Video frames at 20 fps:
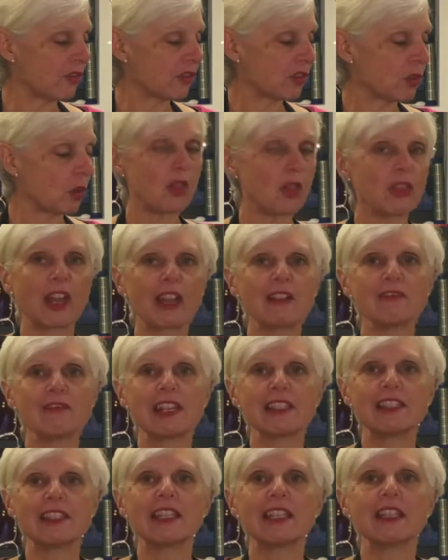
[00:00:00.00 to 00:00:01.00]
got that
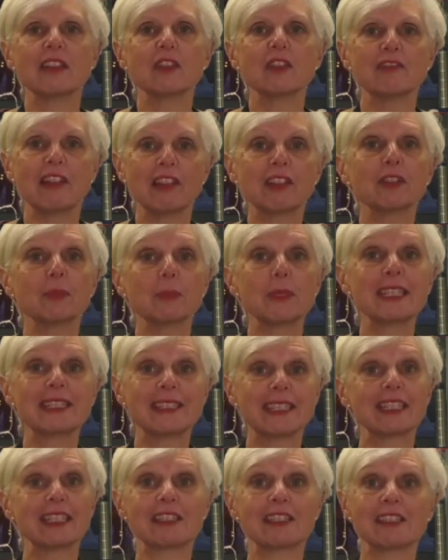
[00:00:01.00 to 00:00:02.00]
ready. The recipe
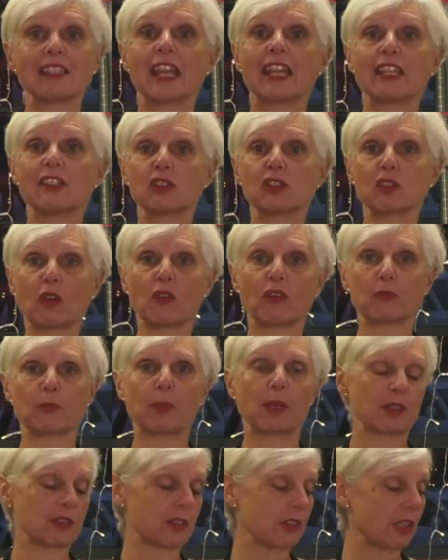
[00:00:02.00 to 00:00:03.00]
did say soft
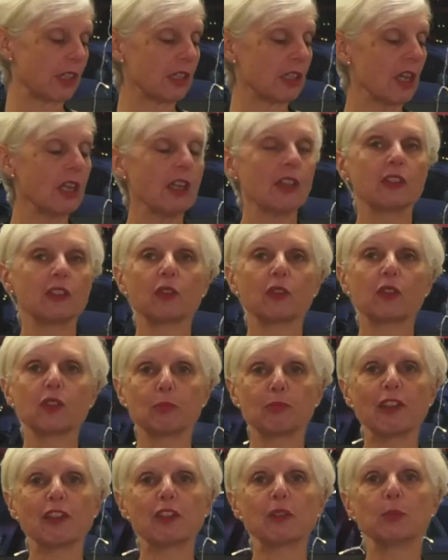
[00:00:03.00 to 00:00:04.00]
butter, so
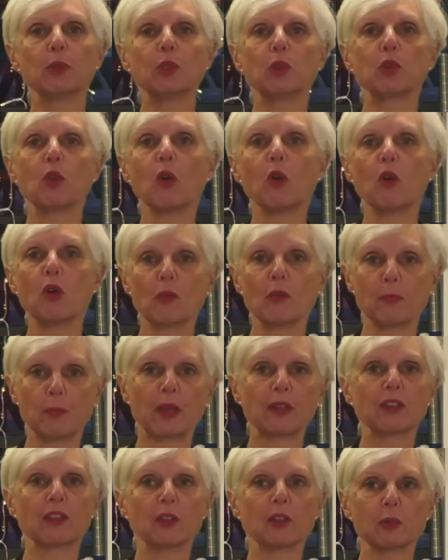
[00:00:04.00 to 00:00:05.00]
spreadable or
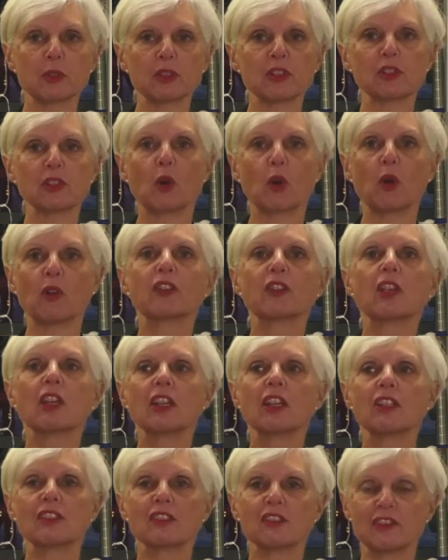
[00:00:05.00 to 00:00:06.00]
butter that was soft.
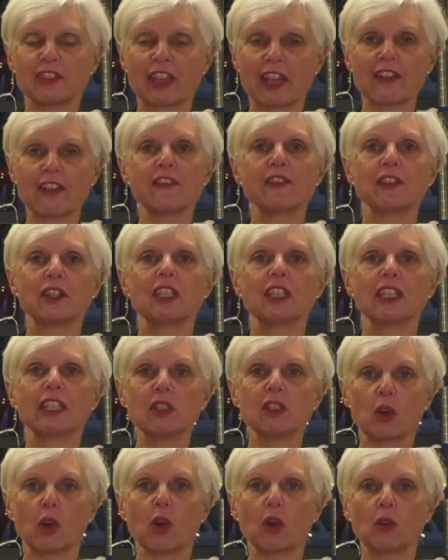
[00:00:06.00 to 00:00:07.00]
Definitely
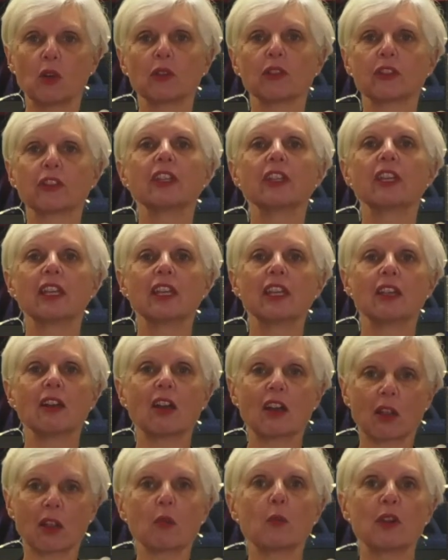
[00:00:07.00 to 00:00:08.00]
not,
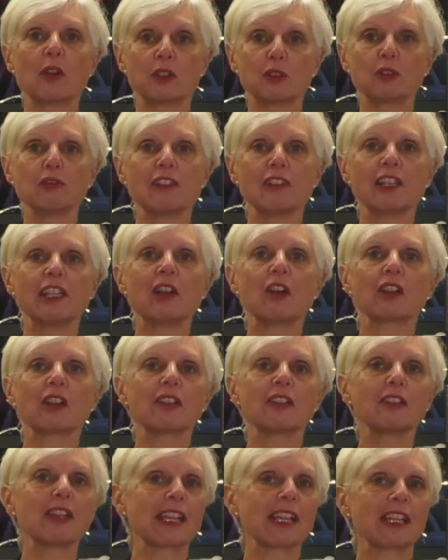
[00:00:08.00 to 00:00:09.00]
otherwise you really are
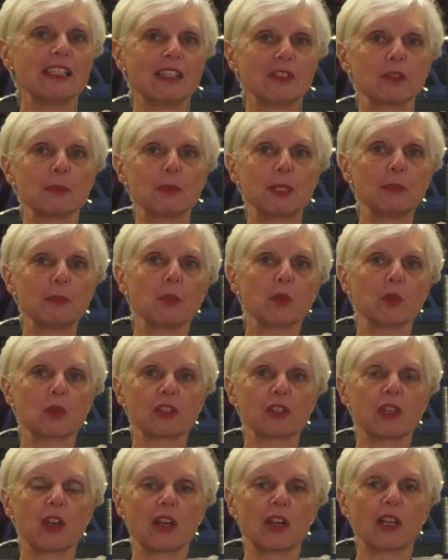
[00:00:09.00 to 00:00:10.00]
going to take a little bit more
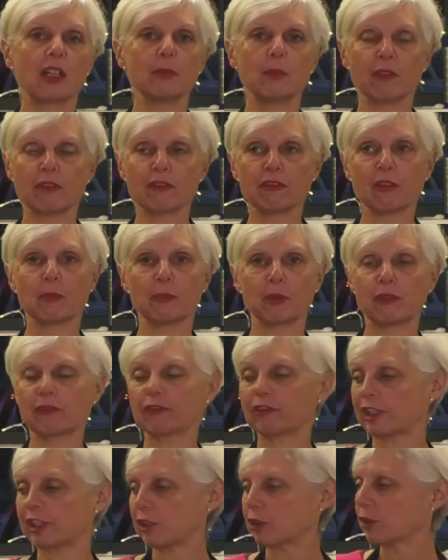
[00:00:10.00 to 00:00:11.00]
time from the
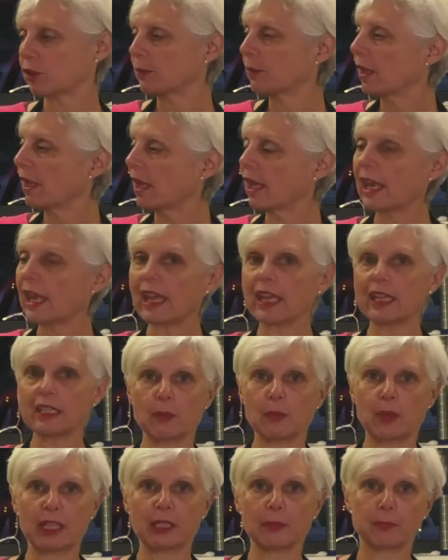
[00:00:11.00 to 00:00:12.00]
fridge.
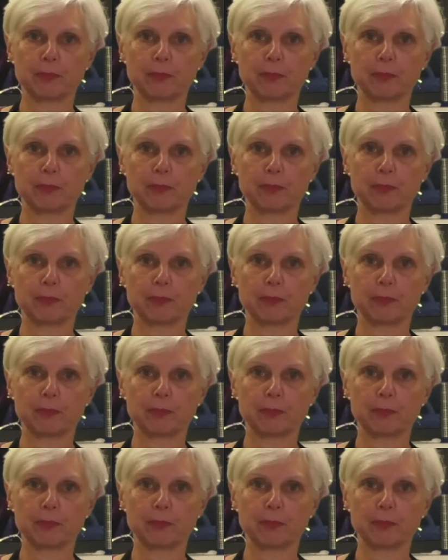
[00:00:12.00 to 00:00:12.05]
Anyway,